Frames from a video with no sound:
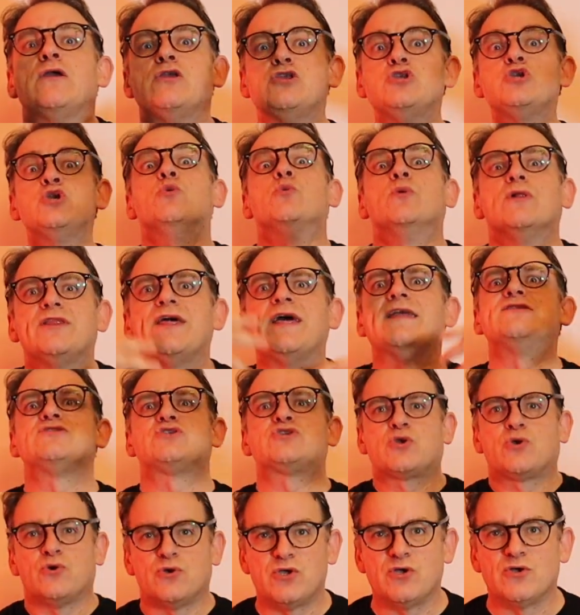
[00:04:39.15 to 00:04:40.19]
You will then
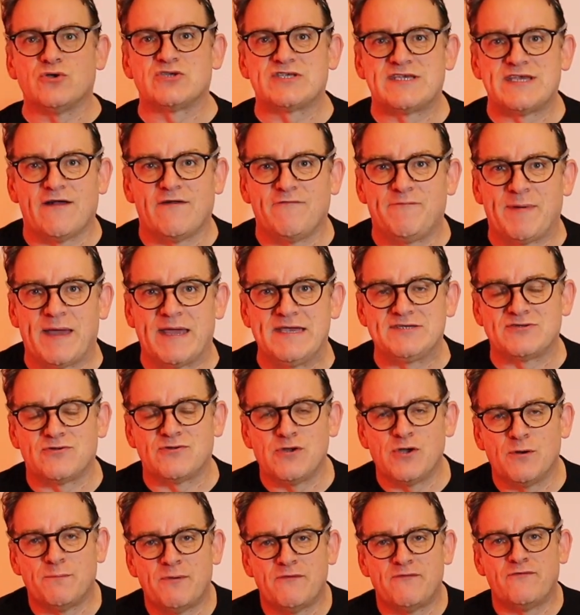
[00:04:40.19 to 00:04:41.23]
score yourself based on
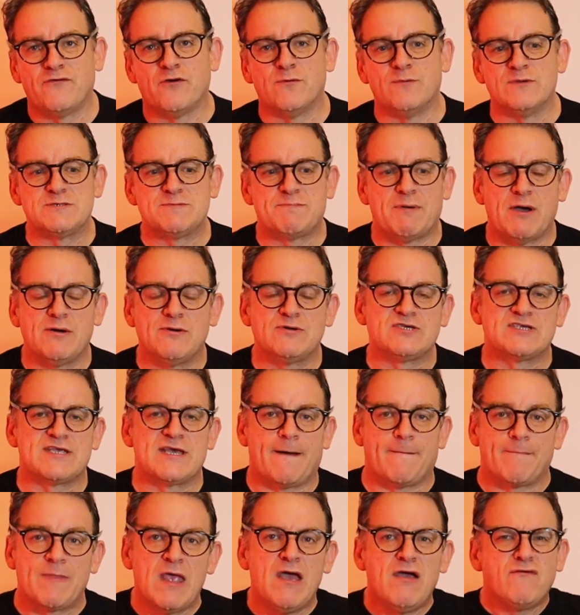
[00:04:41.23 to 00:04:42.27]
your performance post
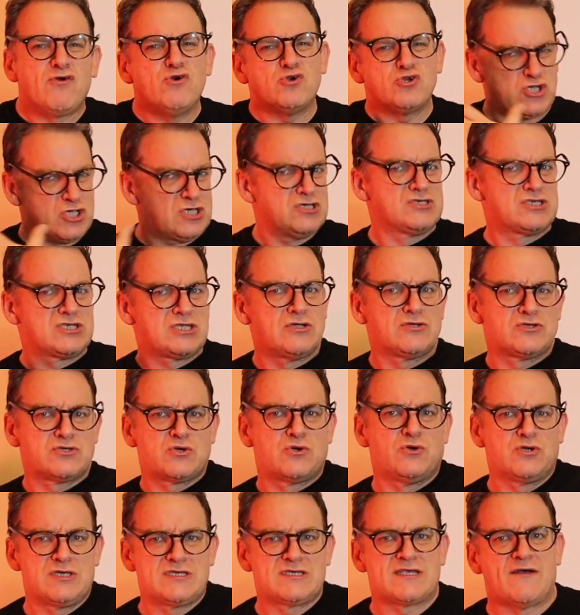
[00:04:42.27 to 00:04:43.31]
that. Of course, you can still
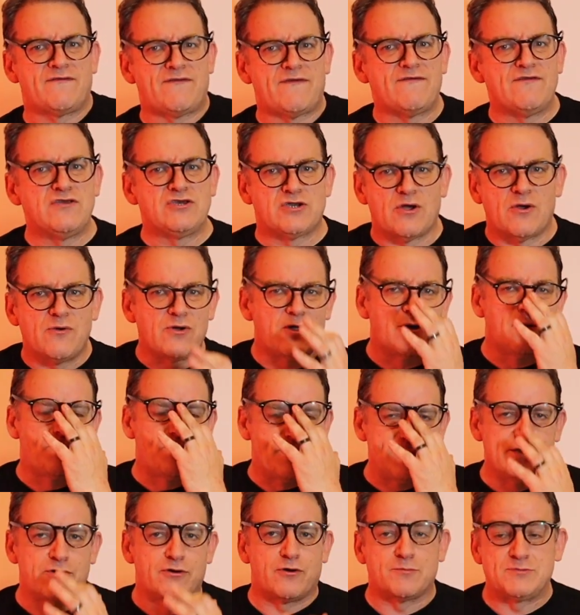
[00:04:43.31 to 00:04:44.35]
score yourself if you don't
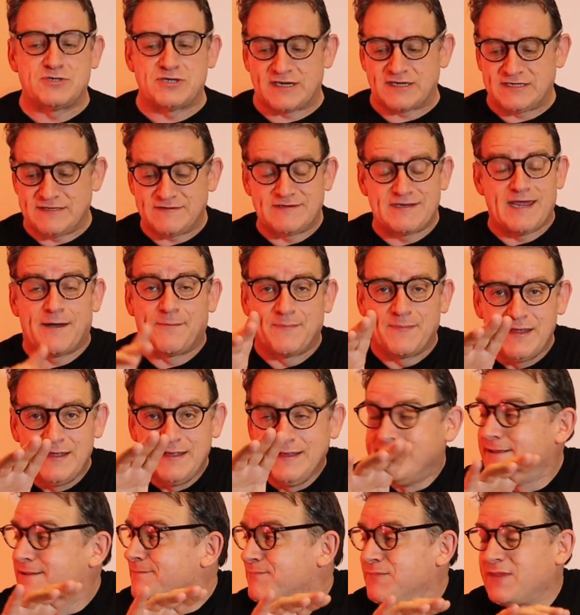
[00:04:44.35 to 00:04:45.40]
complete your objectives. Now,
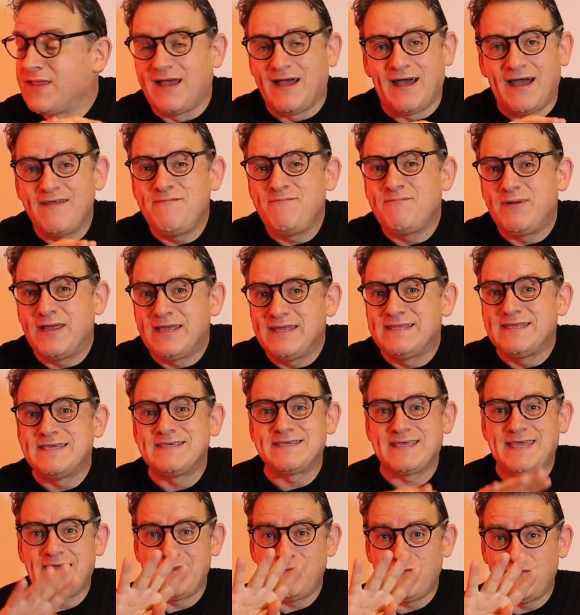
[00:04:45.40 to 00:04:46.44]
I've played this
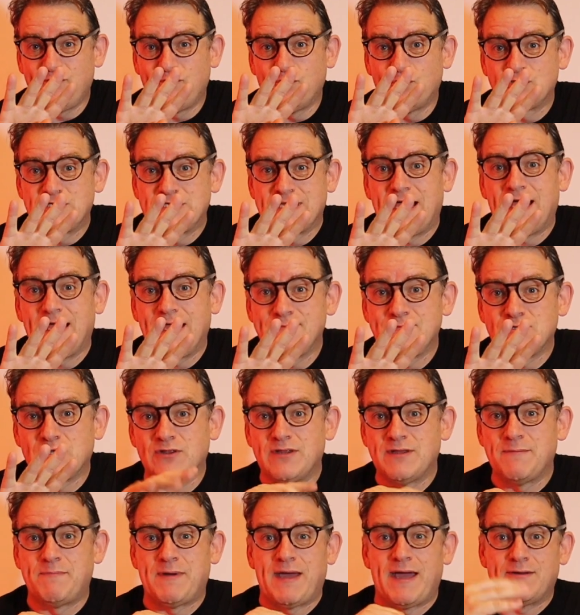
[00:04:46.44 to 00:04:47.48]
game 4 times on
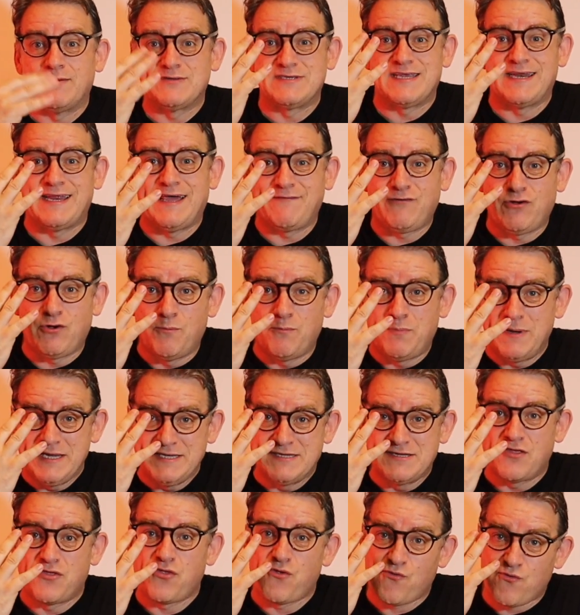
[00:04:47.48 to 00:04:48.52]
the bounce, and I've
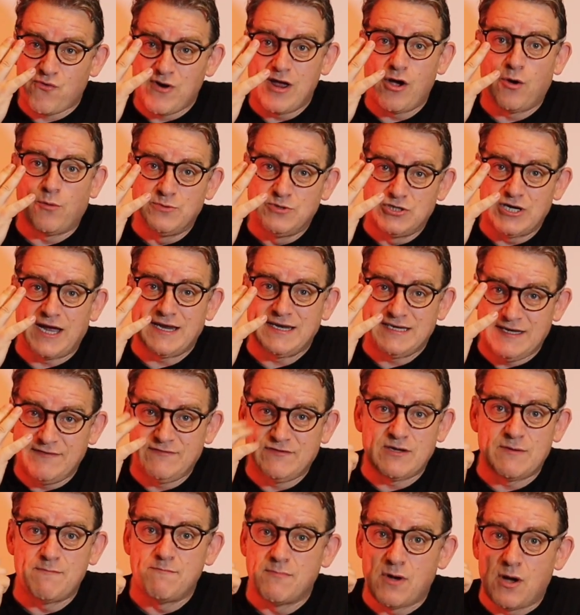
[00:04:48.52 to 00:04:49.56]
completed 3
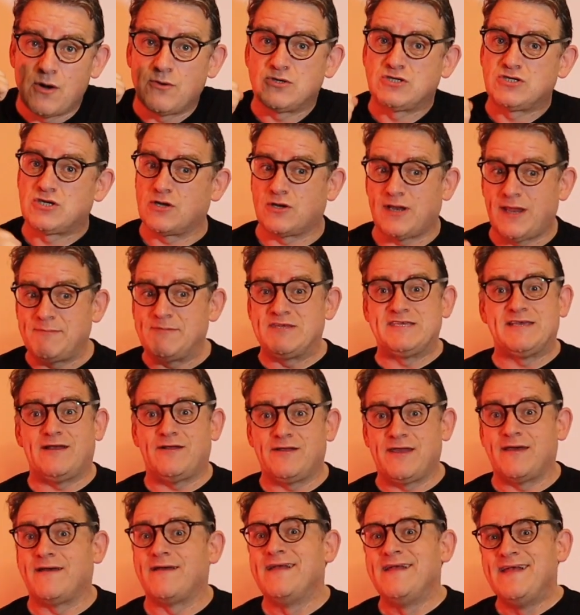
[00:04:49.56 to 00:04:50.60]
objectives at most. So let me tell
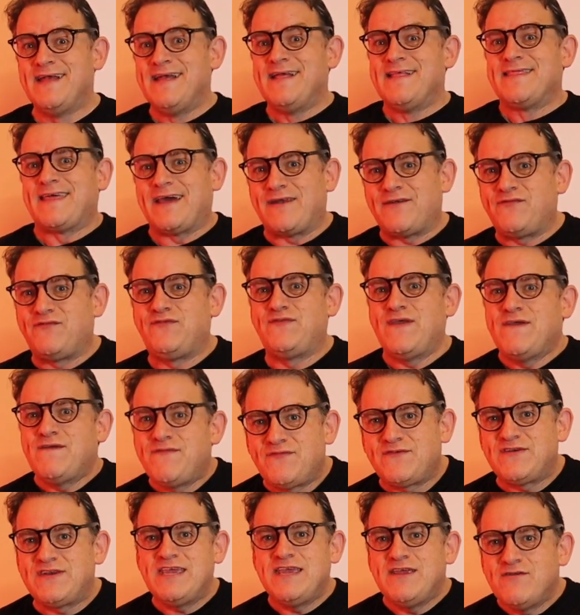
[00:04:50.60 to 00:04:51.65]
you, that
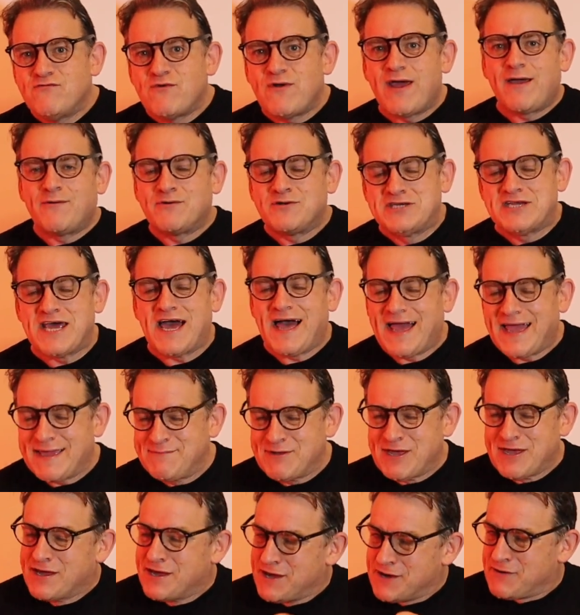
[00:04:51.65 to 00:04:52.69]
15 round
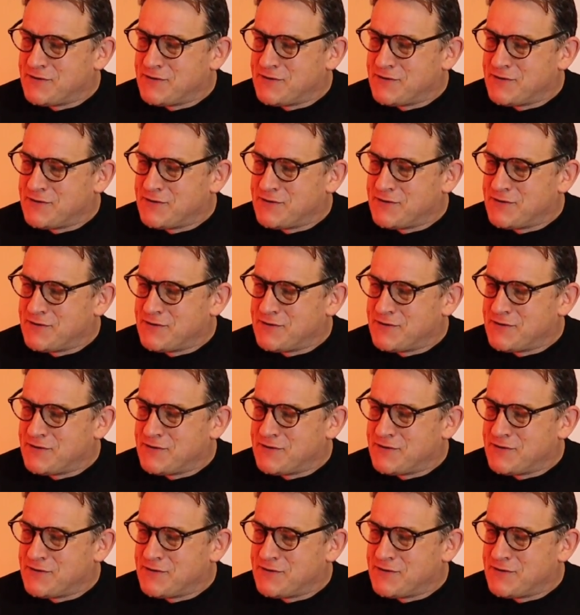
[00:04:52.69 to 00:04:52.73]
timer